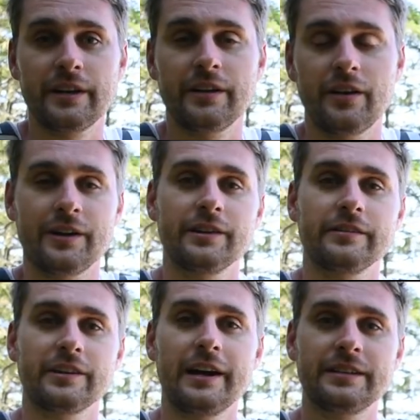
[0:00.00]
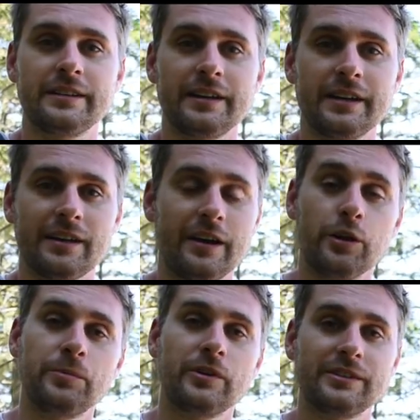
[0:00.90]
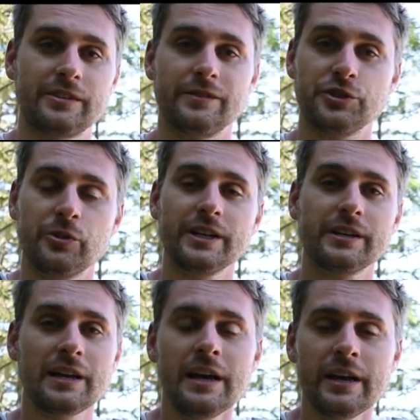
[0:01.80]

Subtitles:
in on another hike today. I hope you guys have enjoyed it.